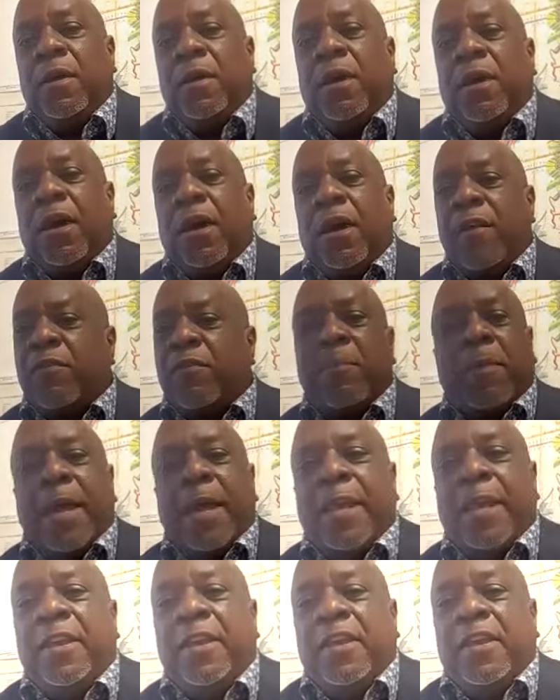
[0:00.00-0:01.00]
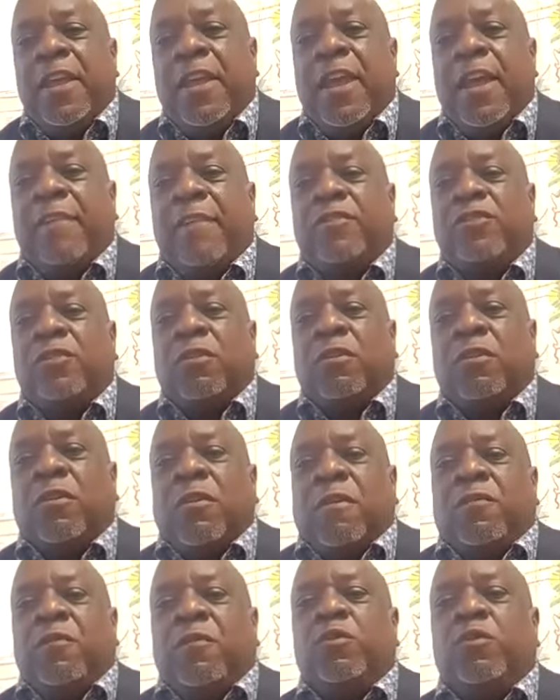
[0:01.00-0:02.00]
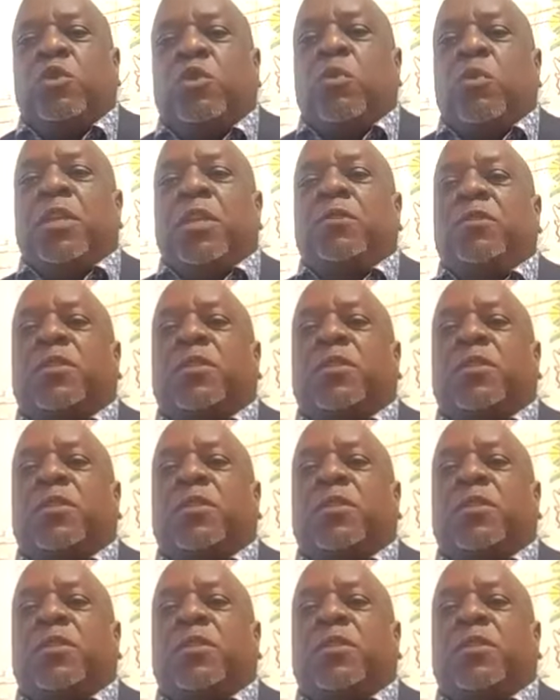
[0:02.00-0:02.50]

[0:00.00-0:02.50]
Uh, everybody didn't have sugar. If you sweetened